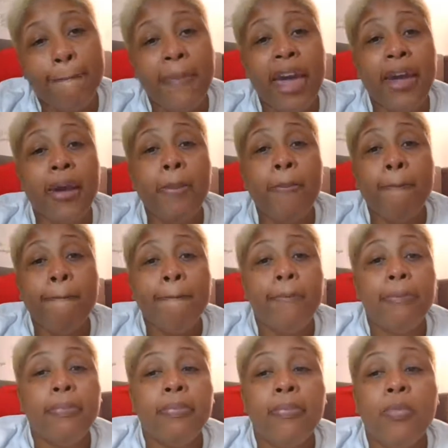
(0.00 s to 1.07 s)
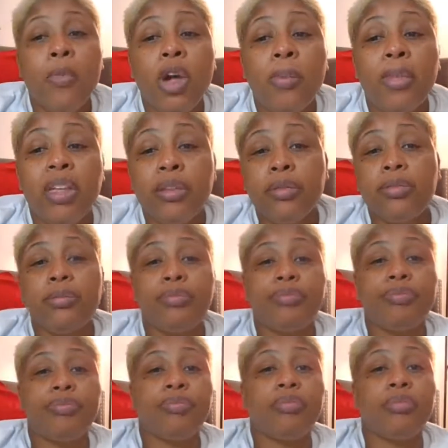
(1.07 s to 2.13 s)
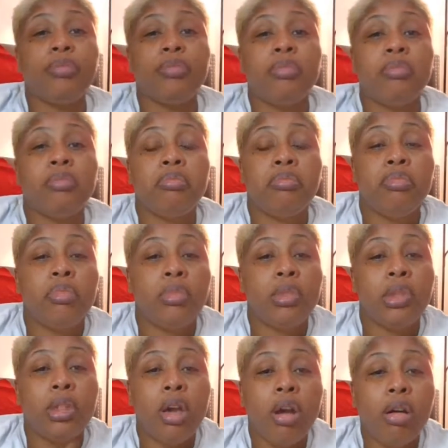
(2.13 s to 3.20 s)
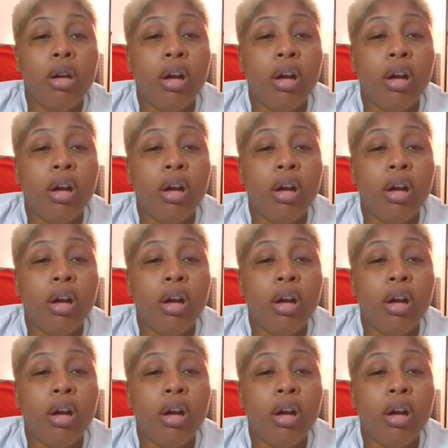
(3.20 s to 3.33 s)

Okay? Women, y'all